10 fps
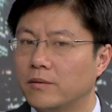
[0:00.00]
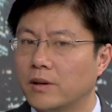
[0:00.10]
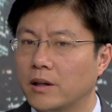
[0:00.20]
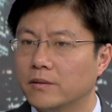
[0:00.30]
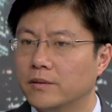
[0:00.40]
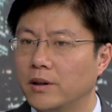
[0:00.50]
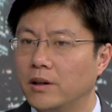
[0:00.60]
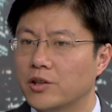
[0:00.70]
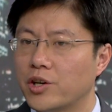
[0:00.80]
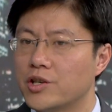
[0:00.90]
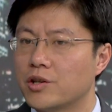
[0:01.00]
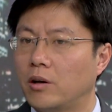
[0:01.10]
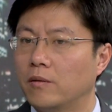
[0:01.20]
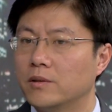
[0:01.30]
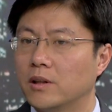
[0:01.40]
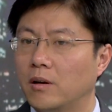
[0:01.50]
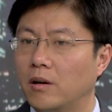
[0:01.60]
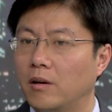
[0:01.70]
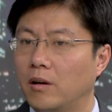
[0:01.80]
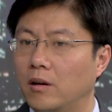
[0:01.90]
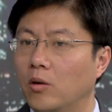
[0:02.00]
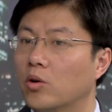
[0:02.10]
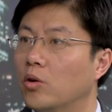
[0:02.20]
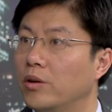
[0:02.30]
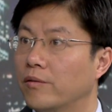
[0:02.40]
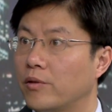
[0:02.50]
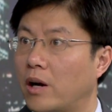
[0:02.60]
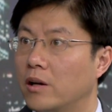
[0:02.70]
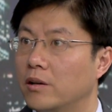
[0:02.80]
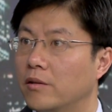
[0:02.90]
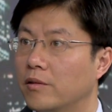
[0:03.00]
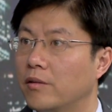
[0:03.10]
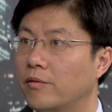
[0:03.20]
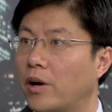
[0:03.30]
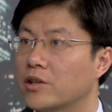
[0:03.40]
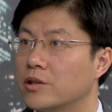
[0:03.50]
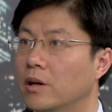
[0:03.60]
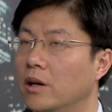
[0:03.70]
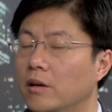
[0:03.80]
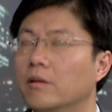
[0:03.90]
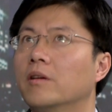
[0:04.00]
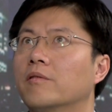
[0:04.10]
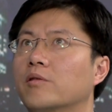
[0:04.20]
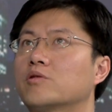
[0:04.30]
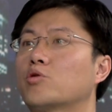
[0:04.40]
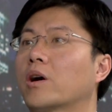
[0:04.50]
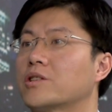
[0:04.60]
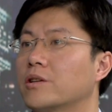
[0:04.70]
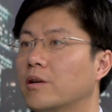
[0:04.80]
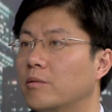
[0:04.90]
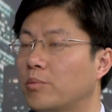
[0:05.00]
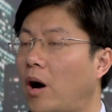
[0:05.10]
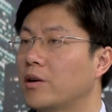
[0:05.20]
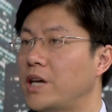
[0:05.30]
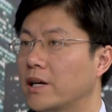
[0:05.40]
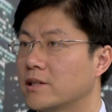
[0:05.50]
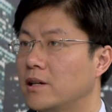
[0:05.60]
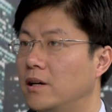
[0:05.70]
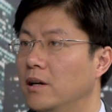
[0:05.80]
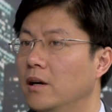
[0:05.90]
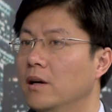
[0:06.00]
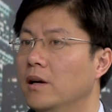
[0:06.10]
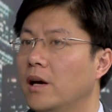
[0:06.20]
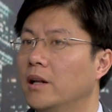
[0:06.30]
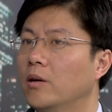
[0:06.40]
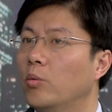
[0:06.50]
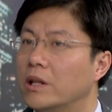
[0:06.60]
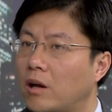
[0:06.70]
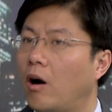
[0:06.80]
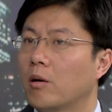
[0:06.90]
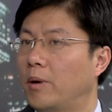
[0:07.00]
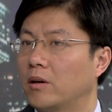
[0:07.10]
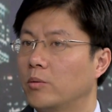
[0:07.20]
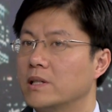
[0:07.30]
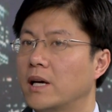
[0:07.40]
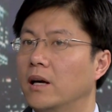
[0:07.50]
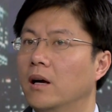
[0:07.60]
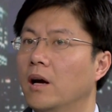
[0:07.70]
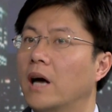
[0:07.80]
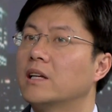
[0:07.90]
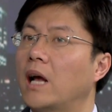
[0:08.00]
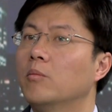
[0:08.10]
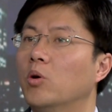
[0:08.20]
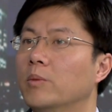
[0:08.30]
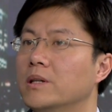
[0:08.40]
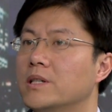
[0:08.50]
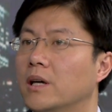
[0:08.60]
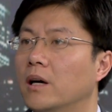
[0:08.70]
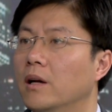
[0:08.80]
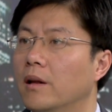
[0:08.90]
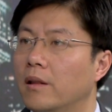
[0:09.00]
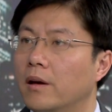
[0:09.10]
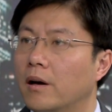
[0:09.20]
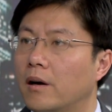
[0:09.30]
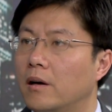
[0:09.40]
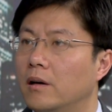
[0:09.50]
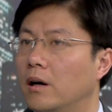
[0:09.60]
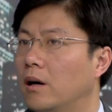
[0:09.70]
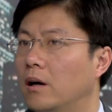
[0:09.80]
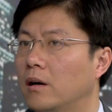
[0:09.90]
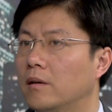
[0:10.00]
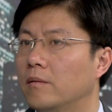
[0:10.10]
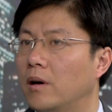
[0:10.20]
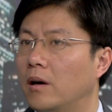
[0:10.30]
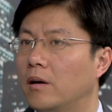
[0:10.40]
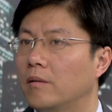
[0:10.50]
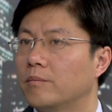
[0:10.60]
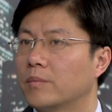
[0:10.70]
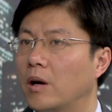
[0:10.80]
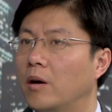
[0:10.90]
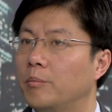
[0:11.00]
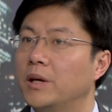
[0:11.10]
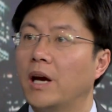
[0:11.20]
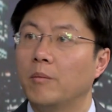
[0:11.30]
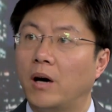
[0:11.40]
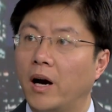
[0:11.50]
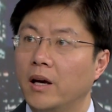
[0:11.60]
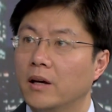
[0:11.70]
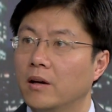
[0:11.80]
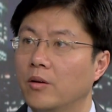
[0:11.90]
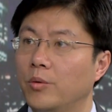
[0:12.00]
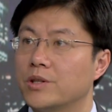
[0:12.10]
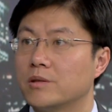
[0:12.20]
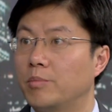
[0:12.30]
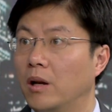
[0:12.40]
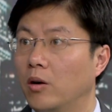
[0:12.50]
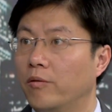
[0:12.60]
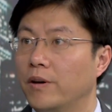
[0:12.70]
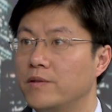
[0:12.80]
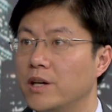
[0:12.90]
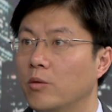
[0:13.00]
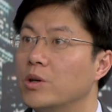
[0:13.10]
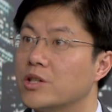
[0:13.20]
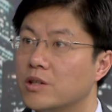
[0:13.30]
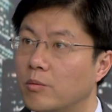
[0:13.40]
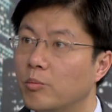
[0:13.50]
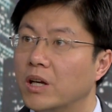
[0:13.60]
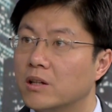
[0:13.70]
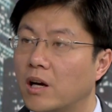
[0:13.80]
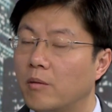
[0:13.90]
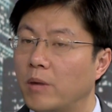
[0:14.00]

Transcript: of initiation of the local infrastructure projects, and we talked about it. We said at that moment their PMI, which is below 50, which is means their